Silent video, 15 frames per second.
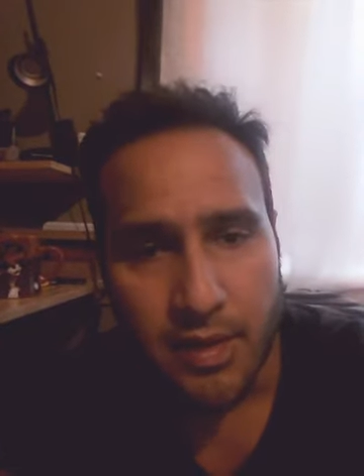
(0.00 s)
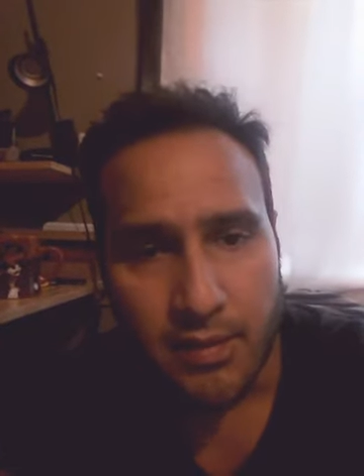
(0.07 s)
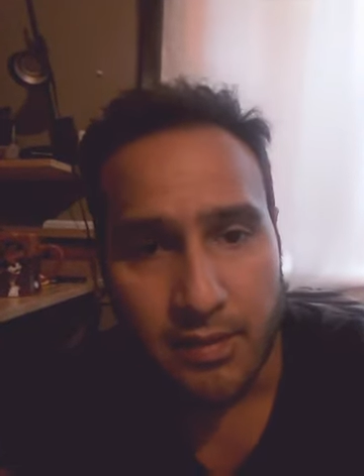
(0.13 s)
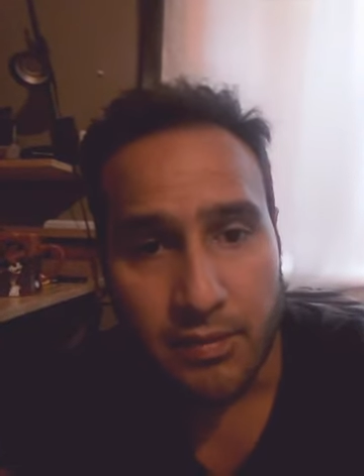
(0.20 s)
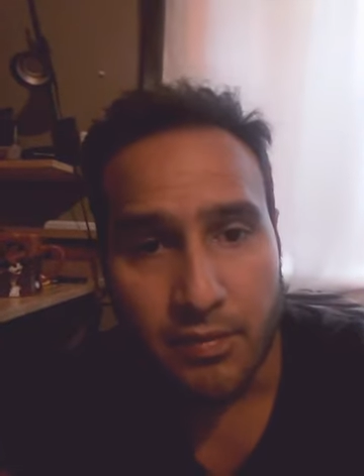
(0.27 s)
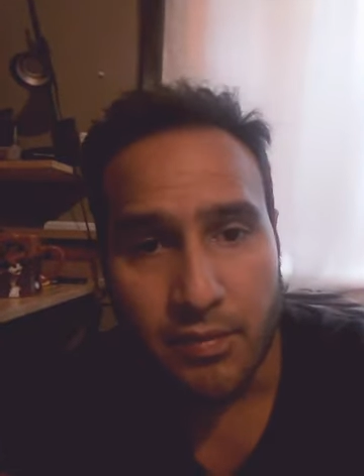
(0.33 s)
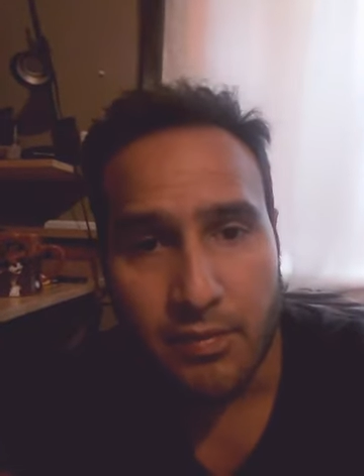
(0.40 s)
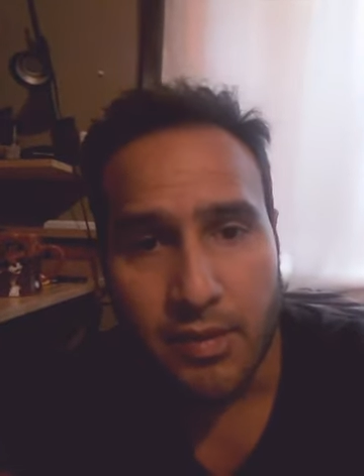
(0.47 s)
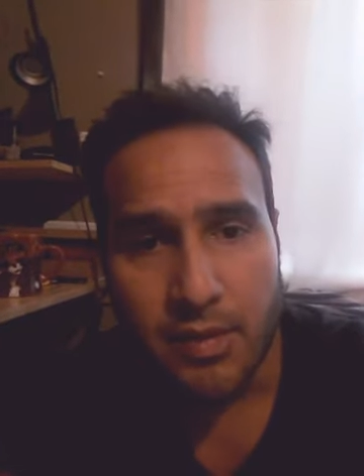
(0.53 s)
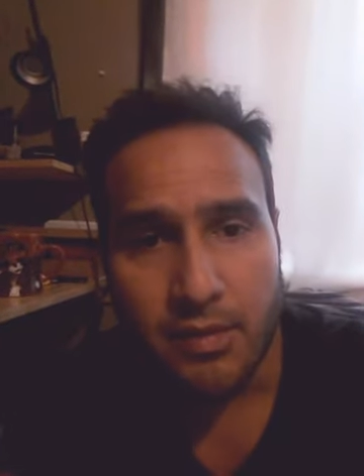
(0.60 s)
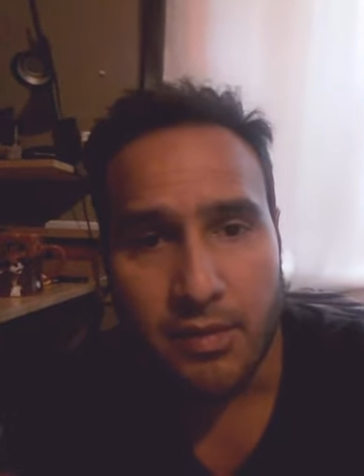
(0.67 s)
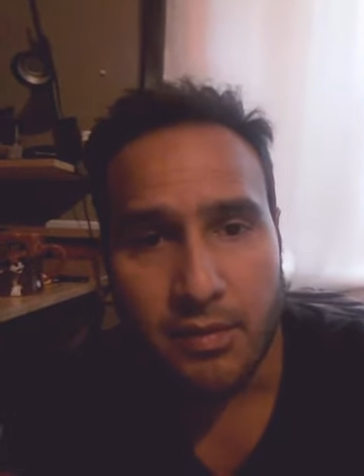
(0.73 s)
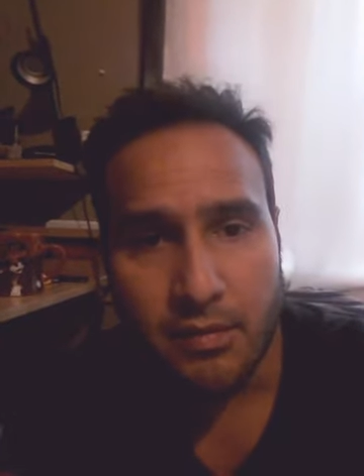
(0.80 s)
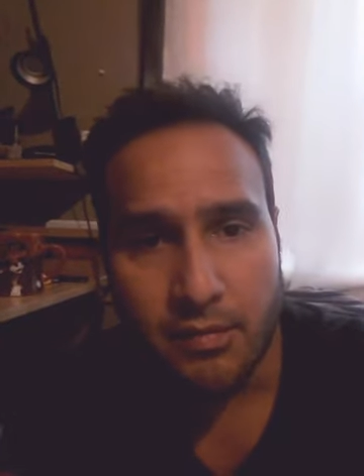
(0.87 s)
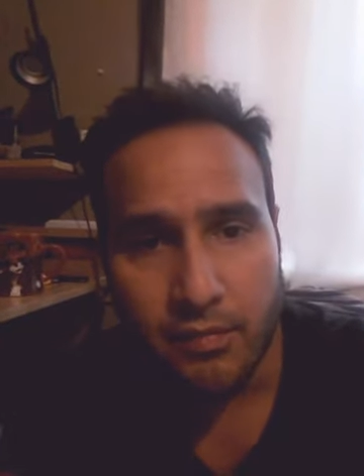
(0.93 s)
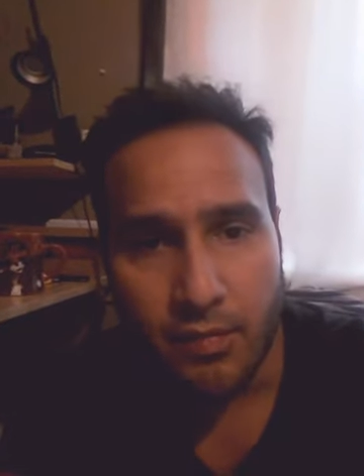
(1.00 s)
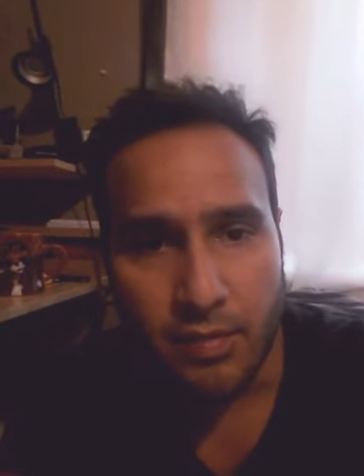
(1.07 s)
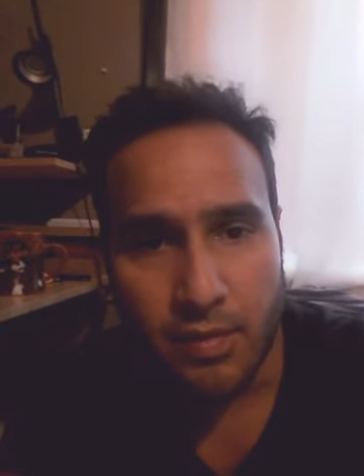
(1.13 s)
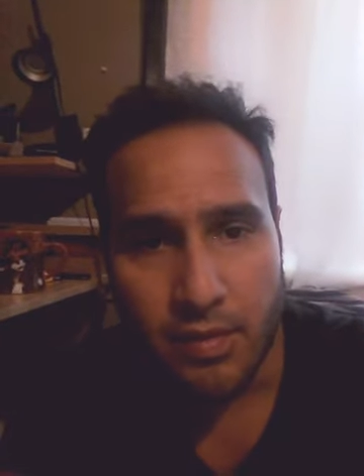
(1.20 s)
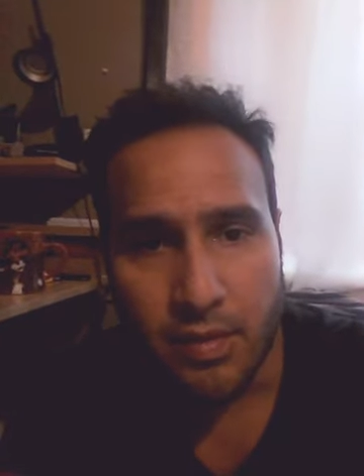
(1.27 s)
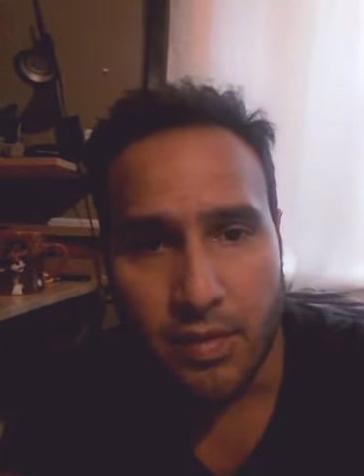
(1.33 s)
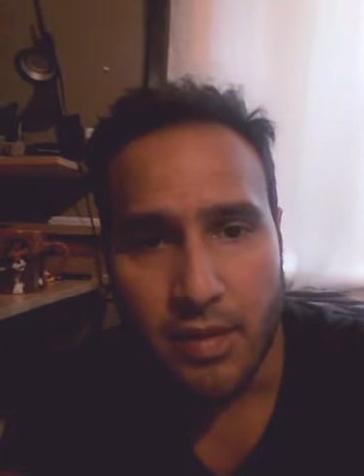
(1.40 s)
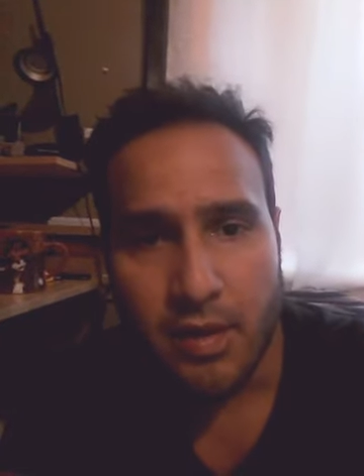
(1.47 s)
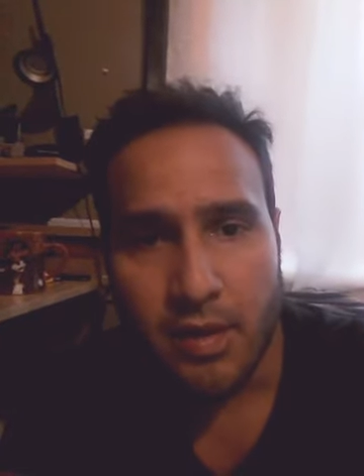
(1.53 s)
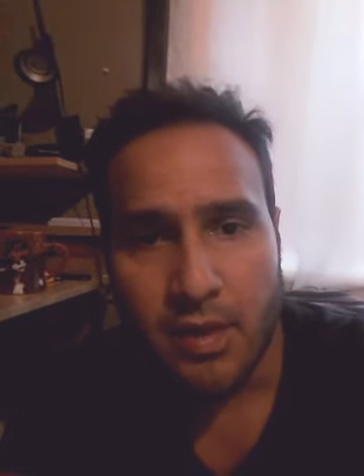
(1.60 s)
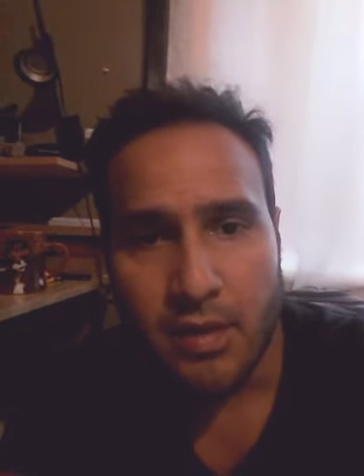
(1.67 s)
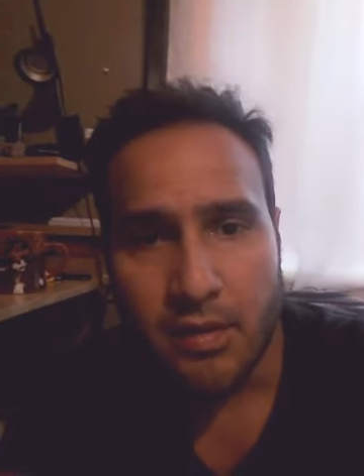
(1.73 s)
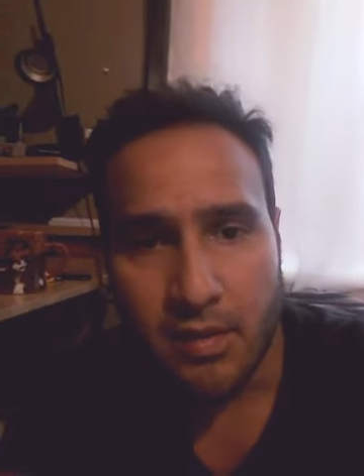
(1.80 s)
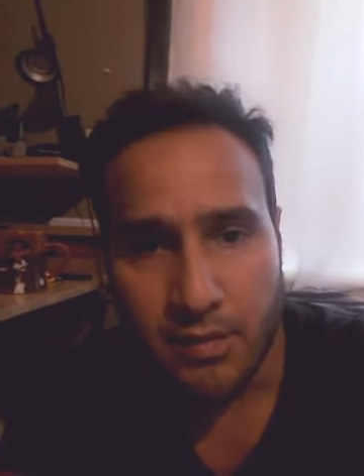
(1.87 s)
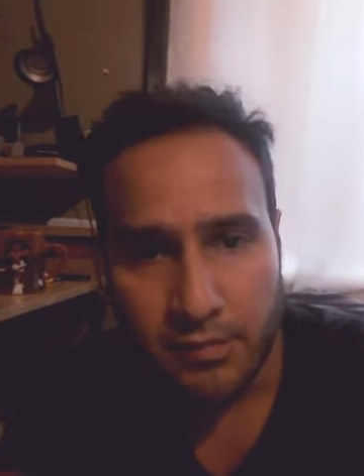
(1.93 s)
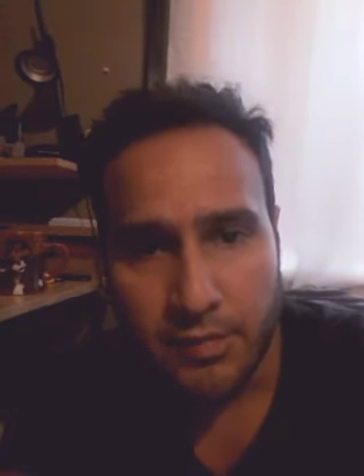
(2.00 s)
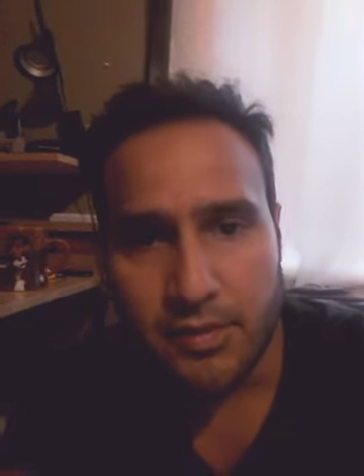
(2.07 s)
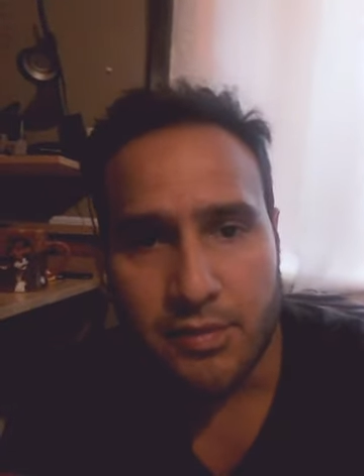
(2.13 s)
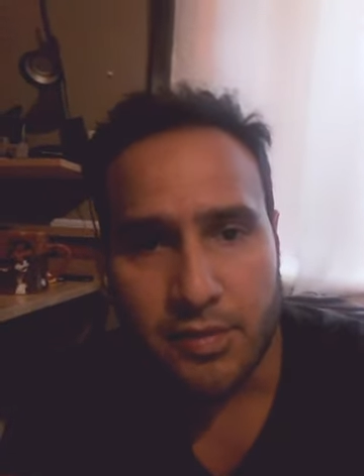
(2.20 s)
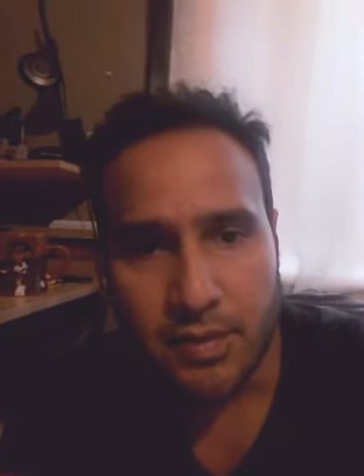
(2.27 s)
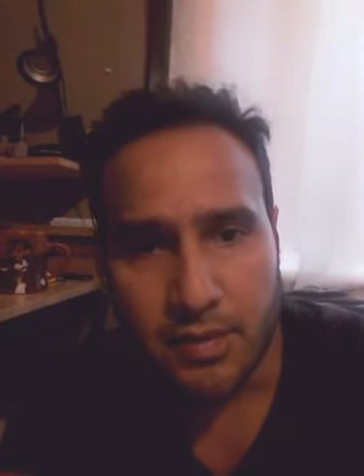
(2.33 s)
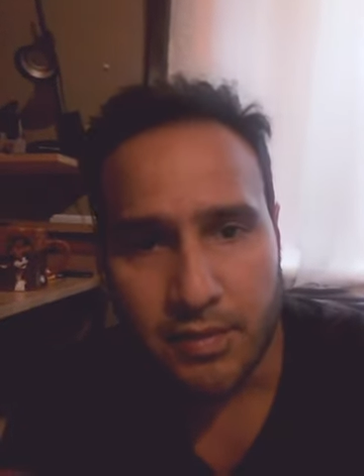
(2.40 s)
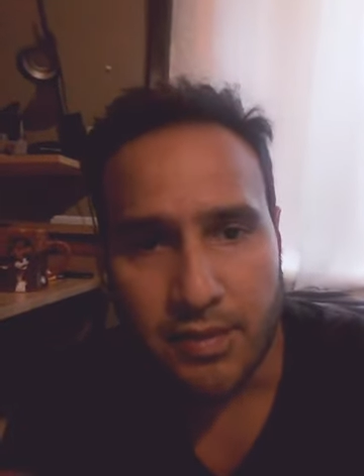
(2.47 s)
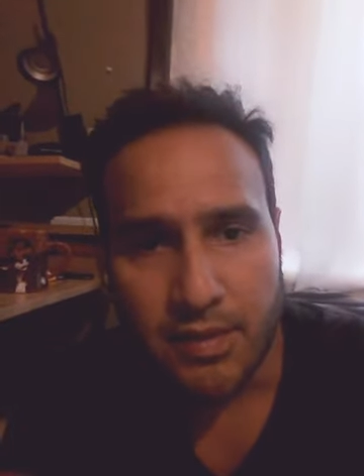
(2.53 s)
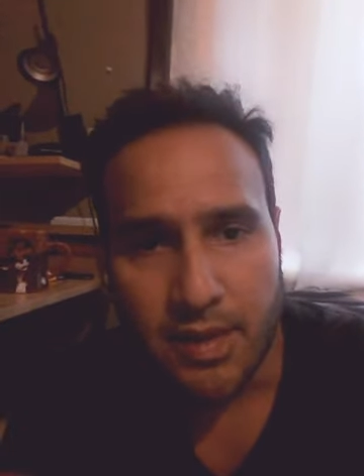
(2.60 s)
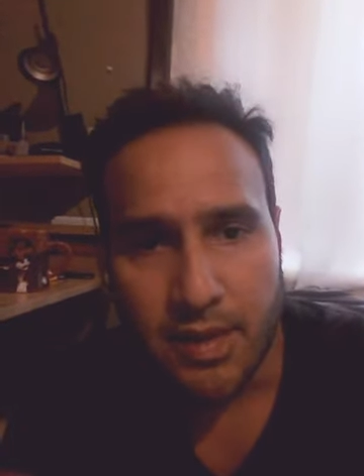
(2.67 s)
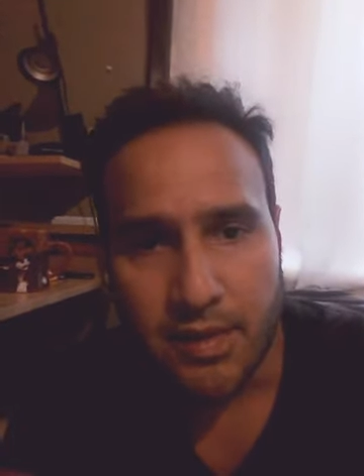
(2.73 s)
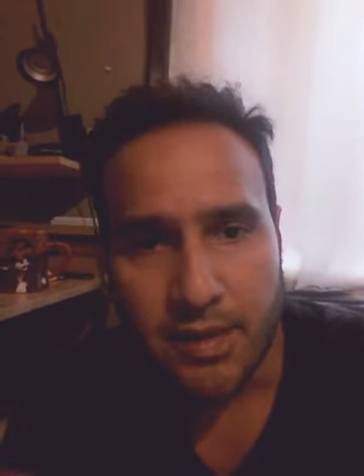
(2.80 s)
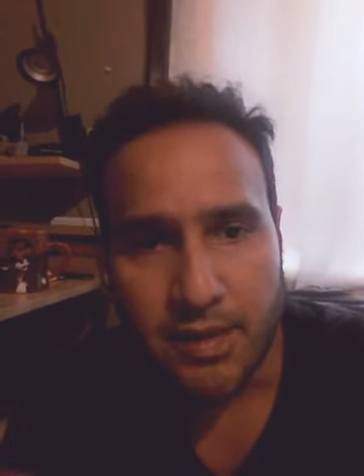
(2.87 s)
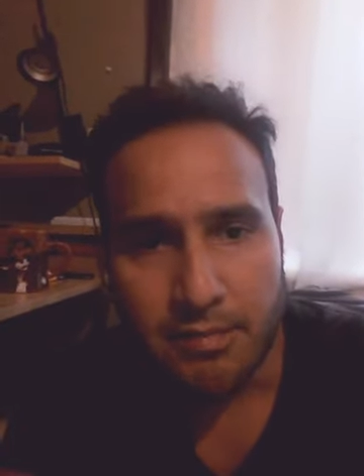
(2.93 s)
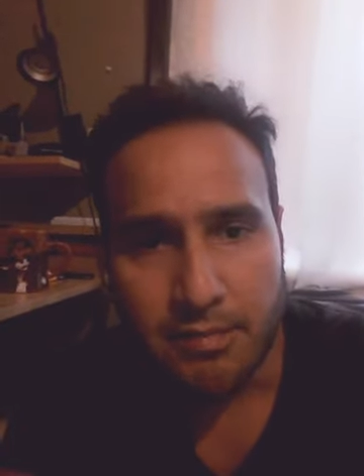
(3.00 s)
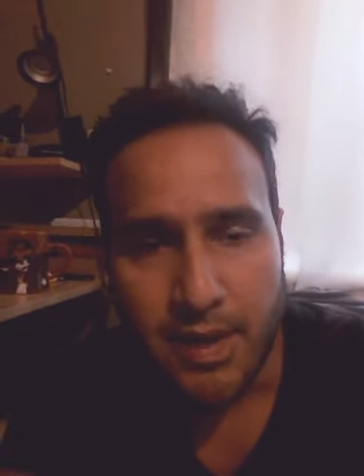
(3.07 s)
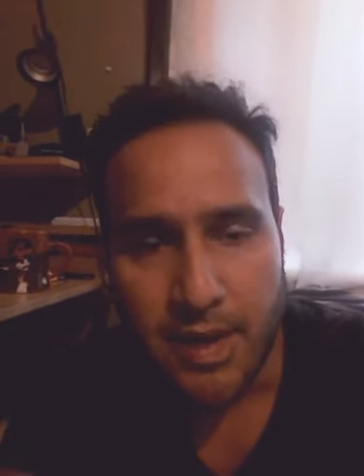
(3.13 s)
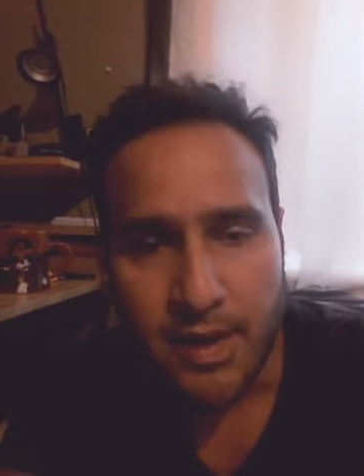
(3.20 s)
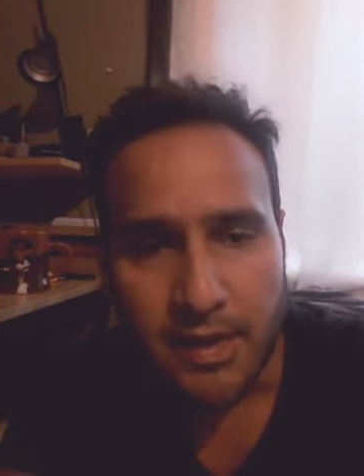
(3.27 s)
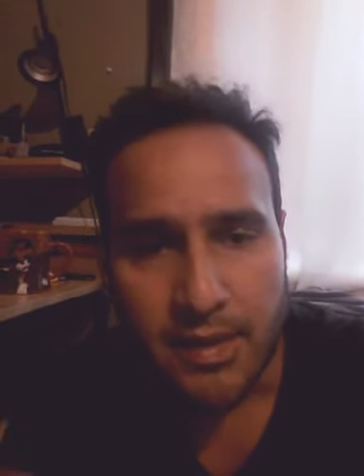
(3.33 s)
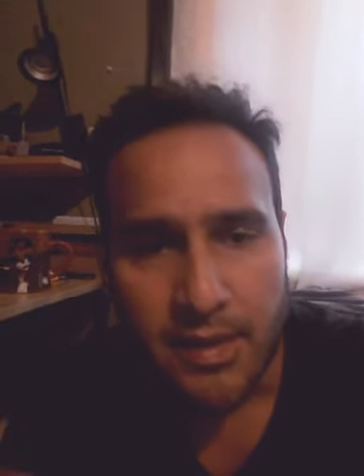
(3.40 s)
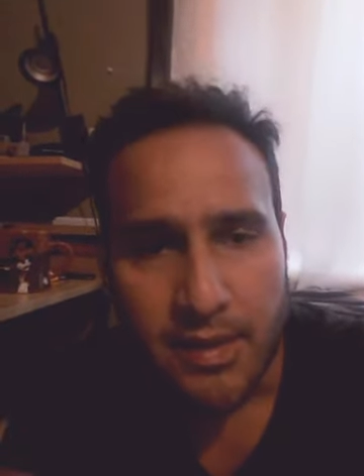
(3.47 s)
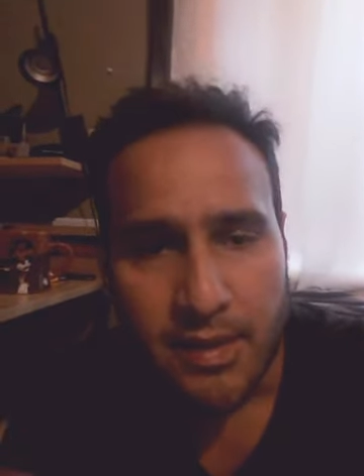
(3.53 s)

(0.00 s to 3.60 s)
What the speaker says: This would be the fourth different drone I get back,